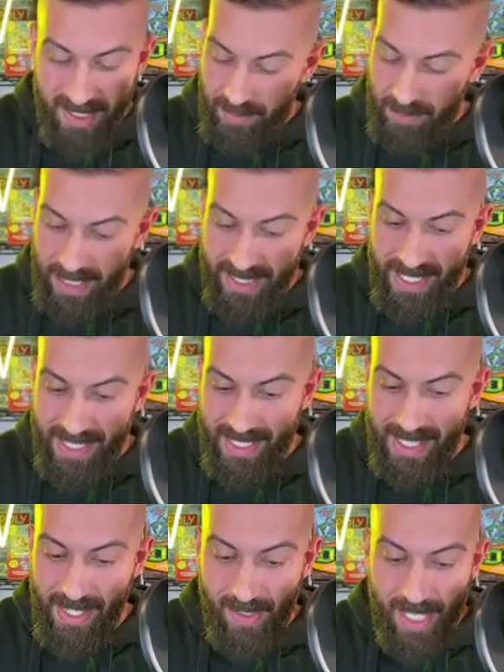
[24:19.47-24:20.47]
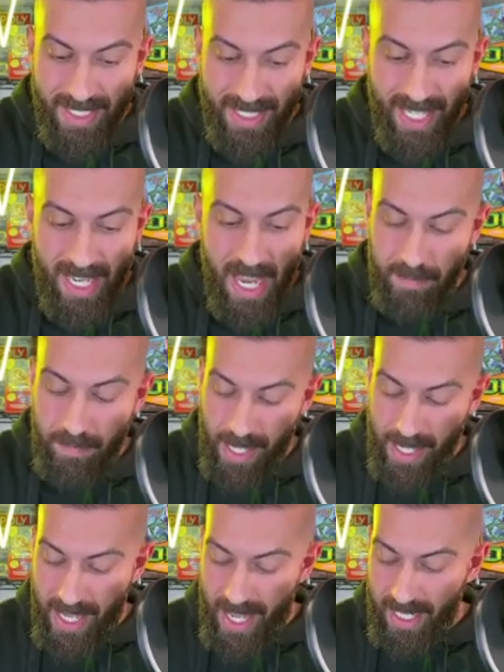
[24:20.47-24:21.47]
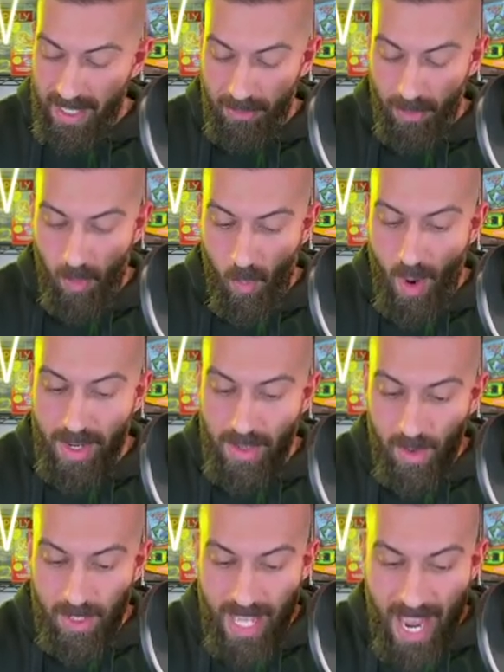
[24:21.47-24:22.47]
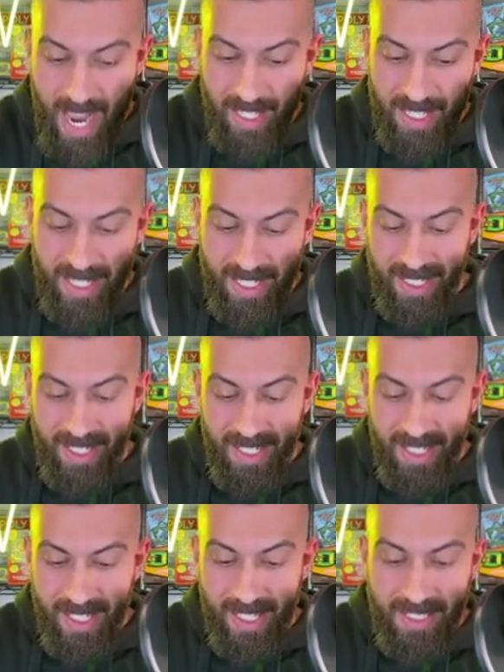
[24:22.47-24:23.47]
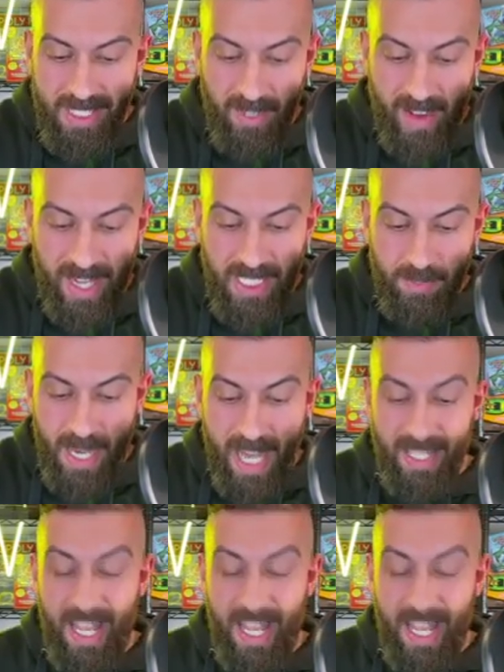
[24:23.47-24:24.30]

Misty Seel. Let's get a big hit for the one and only alien, Giovanni's Meowth.